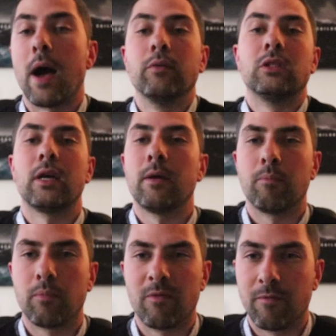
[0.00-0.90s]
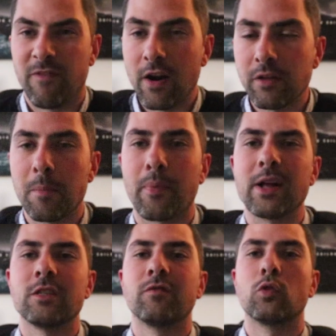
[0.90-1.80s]
would say, fairly
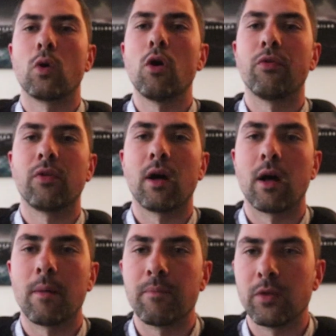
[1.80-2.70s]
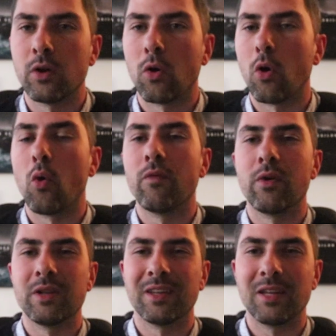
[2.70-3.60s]
impressive growth,
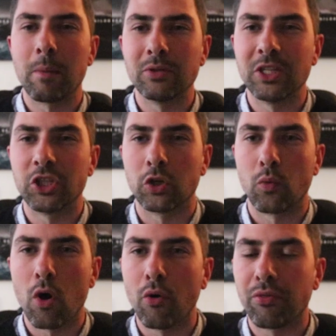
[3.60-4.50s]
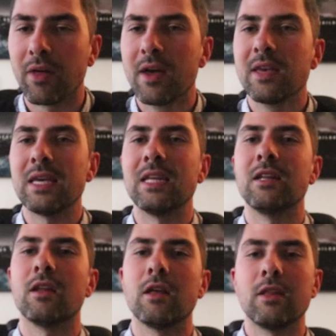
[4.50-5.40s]
over into double-digit growth
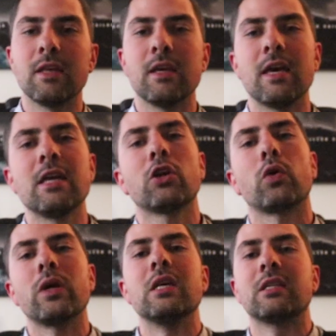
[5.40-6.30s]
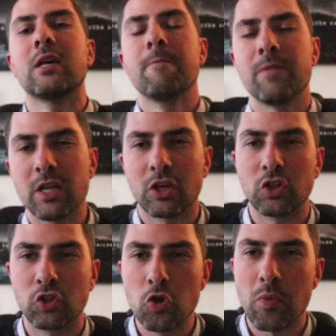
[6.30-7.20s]
in the increase in
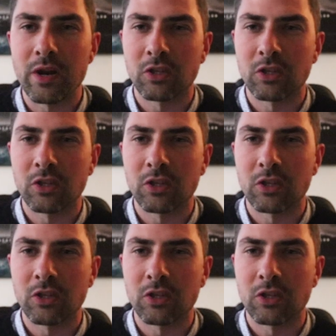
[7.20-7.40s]
consumer